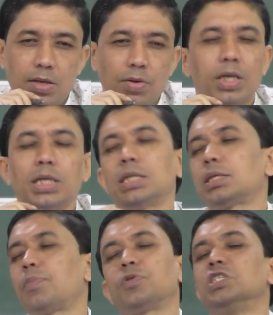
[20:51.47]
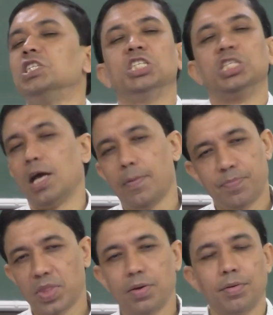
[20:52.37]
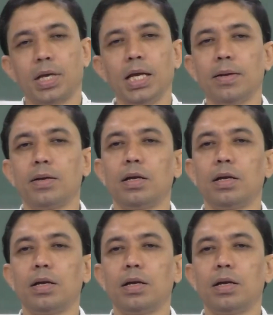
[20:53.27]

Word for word: okay say suppose in india okay